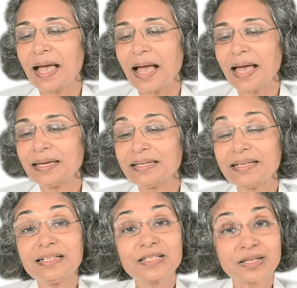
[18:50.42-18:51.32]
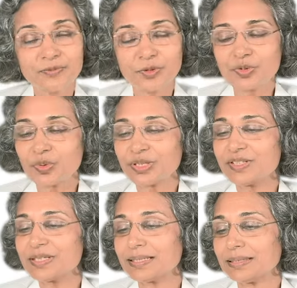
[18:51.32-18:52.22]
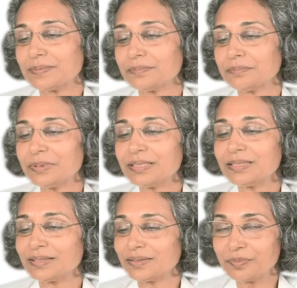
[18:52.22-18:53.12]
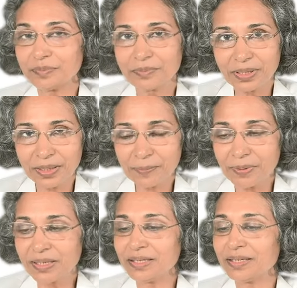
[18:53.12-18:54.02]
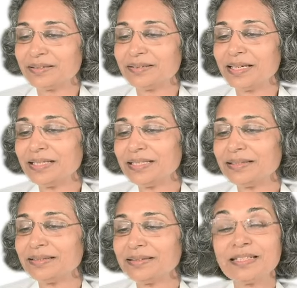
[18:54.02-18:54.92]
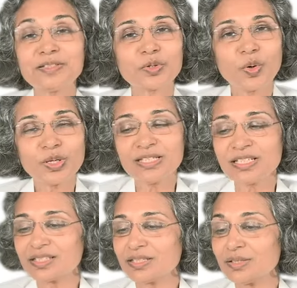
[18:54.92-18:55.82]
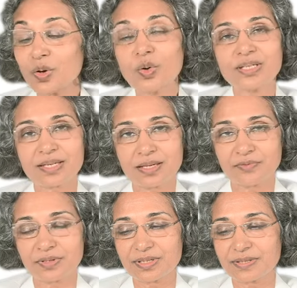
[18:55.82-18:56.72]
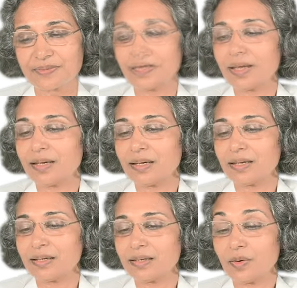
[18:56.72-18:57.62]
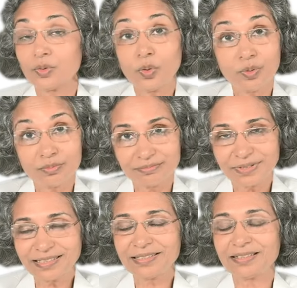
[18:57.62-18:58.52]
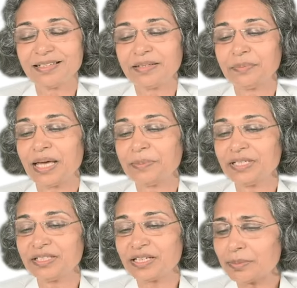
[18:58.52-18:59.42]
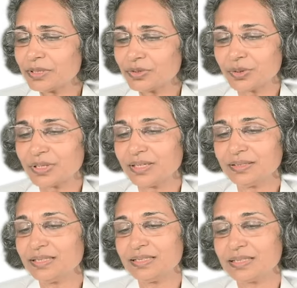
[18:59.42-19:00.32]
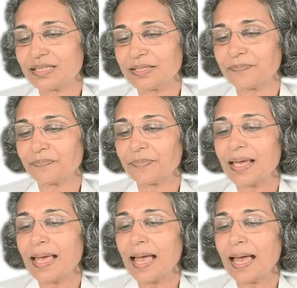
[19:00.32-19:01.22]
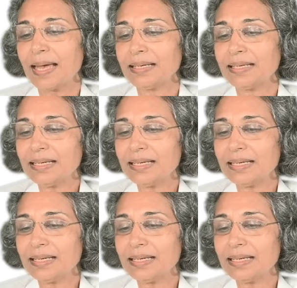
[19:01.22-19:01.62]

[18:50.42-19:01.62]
and discomforts was there, but by the end there is no injection, no discomforts, no other diabetic tablet or anything is there. And